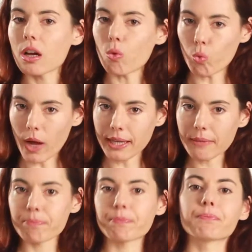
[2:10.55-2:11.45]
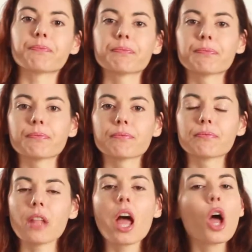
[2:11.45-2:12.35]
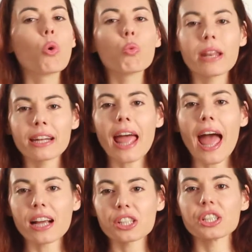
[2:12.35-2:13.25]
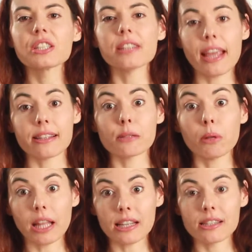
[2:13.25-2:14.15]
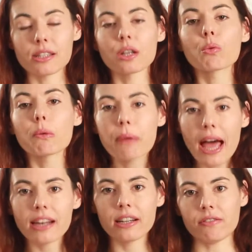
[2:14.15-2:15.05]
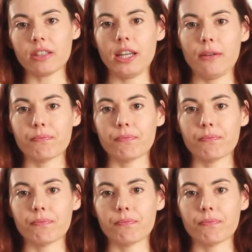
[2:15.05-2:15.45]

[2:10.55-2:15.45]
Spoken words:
1. When an action takes place repetitively.